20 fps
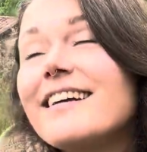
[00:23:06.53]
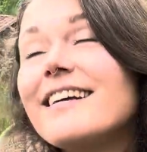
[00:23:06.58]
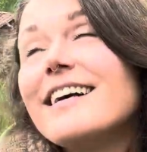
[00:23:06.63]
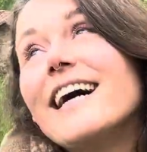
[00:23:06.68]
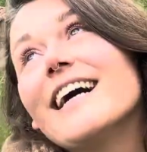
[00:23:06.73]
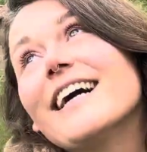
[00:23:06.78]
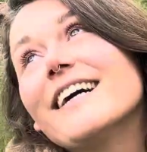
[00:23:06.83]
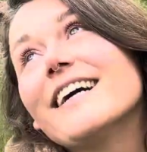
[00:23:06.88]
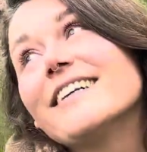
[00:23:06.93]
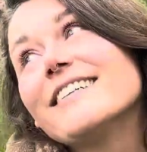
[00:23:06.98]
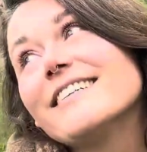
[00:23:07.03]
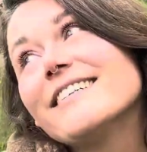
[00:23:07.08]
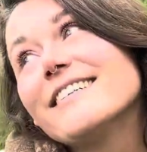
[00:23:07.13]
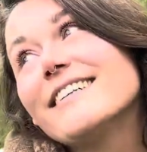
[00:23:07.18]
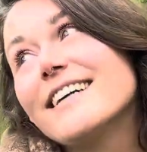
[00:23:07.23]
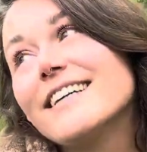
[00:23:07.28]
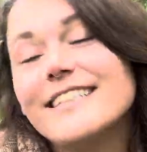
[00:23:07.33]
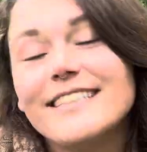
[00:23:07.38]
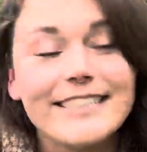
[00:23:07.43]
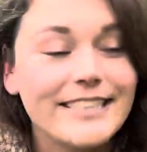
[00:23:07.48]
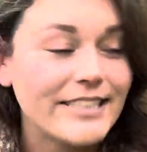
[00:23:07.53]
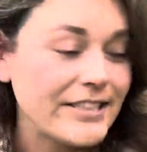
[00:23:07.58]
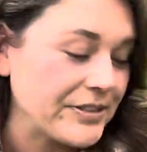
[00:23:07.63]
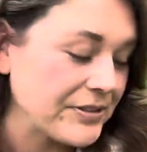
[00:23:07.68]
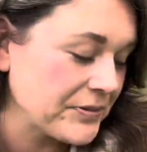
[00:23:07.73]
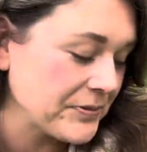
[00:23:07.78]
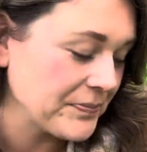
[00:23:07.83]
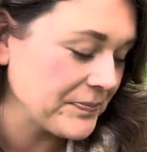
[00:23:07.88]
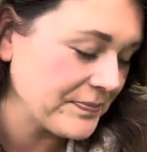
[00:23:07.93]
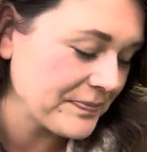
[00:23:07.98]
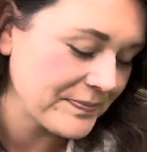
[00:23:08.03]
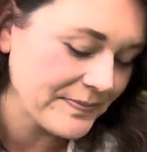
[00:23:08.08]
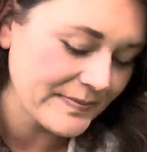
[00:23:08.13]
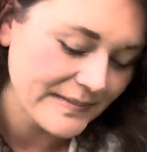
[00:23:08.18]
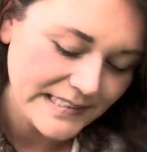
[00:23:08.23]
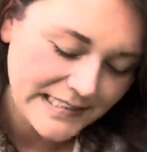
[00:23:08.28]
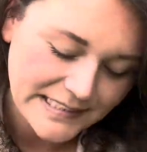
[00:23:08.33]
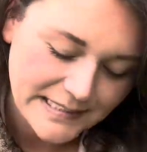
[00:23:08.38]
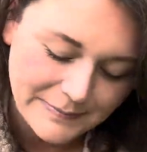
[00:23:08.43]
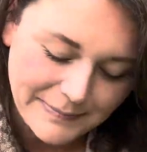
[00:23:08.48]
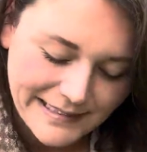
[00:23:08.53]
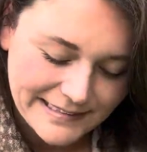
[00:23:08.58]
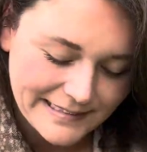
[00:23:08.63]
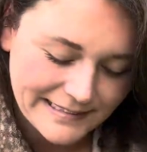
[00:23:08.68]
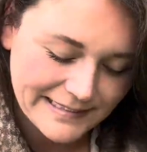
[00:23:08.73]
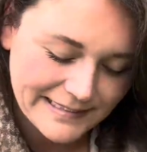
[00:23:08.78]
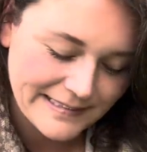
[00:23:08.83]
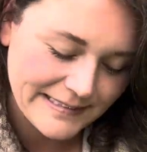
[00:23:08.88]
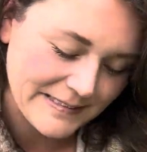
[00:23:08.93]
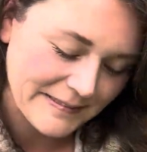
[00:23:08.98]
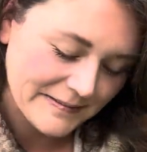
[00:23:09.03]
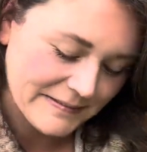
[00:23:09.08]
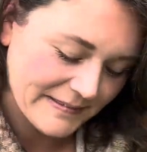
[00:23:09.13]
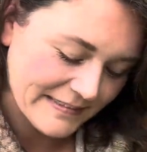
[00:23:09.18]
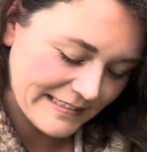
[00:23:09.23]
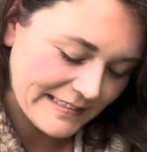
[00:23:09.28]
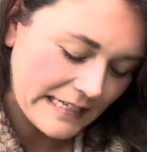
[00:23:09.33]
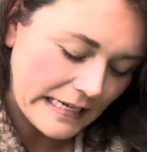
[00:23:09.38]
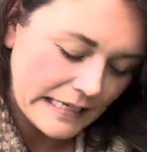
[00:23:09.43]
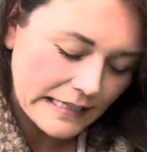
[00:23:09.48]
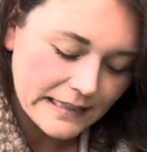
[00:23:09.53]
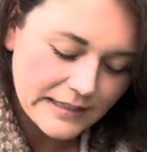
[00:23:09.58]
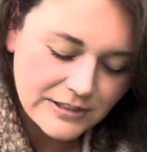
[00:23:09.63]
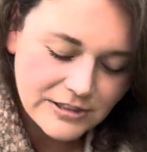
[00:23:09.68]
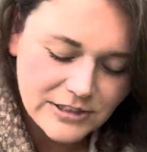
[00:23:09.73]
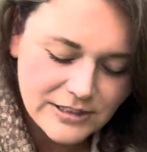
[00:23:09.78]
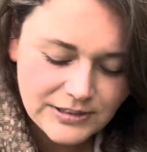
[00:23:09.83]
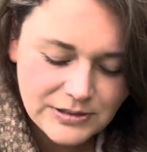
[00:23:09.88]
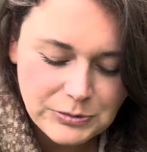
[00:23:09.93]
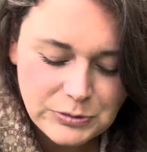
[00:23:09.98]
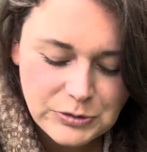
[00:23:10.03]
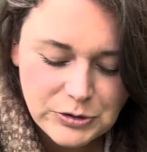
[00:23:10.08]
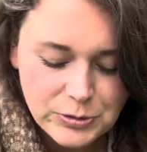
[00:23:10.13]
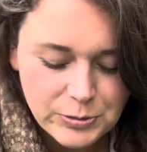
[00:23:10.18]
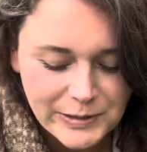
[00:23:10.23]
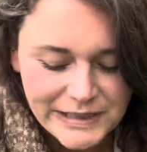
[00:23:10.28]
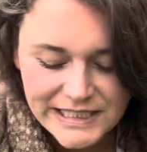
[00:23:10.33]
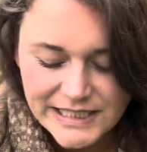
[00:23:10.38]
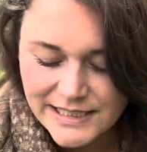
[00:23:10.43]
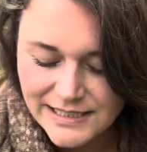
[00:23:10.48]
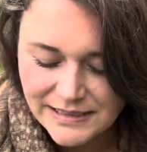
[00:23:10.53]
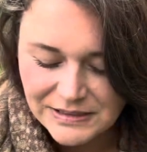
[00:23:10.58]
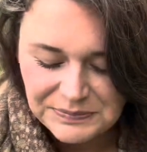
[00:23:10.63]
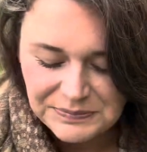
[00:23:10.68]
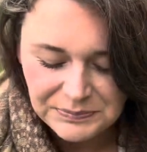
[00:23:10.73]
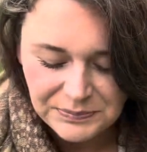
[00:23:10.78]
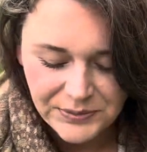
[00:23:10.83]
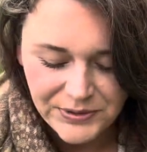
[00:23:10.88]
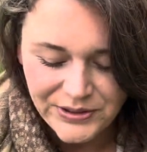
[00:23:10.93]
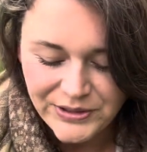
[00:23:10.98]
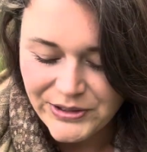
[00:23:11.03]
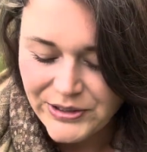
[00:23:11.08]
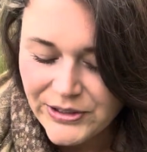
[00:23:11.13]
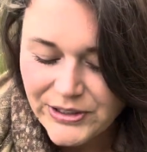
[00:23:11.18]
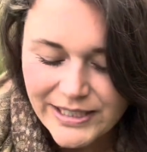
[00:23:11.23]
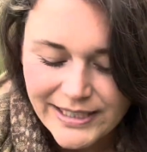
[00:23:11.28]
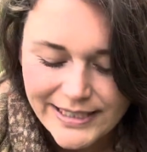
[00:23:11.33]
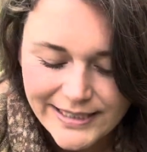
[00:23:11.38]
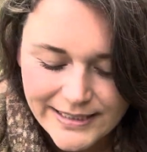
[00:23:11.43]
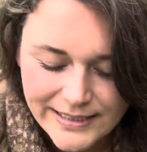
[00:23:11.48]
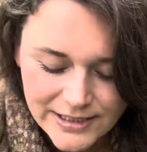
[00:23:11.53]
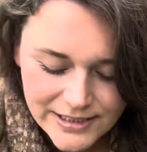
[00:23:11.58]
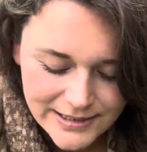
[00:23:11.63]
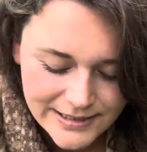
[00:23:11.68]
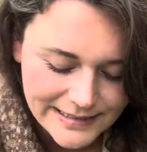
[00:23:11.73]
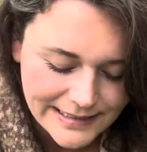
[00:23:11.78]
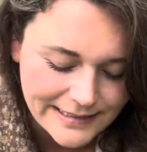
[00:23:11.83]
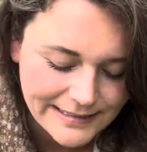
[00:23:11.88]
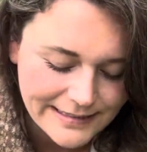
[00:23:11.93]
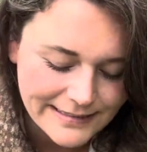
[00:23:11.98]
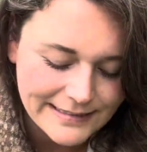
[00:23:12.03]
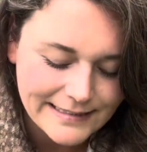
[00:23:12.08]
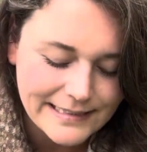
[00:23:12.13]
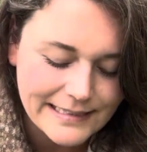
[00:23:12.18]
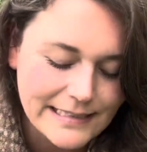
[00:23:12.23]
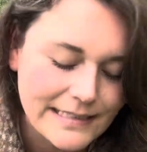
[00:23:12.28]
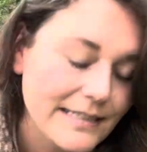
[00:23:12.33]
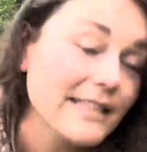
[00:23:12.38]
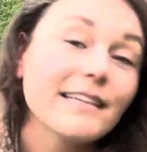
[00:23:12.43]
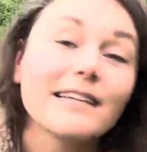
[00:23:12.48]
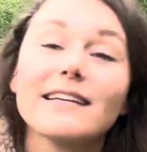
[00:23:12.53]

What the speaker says: I just do. They're the best. And they're just so sweet and pure and just innocent.